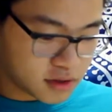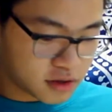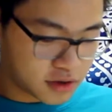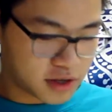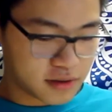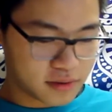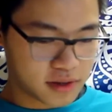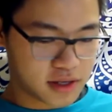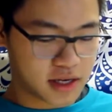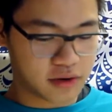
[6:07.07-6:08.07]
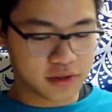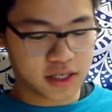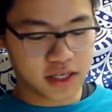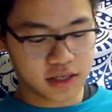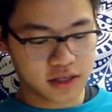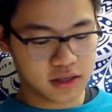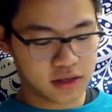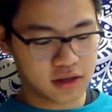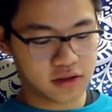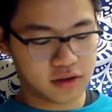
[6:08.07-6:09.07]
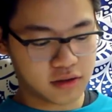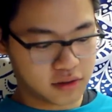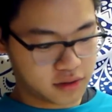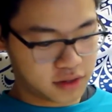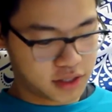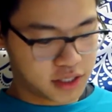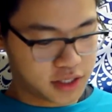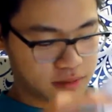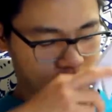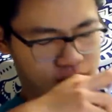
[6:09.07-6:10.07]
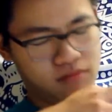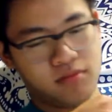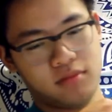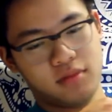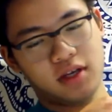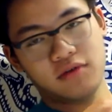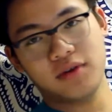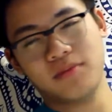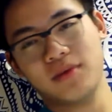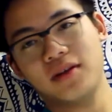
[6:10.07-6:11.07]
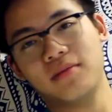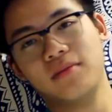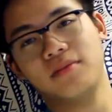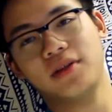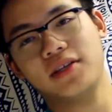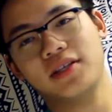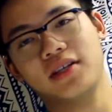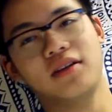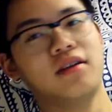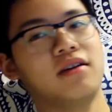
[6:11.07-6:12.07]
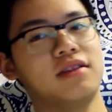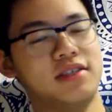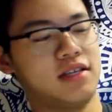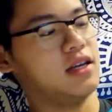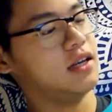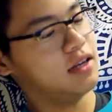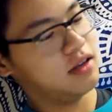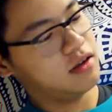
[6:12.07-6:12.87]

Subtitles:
Okay, and now we take another tip and we place it on the side.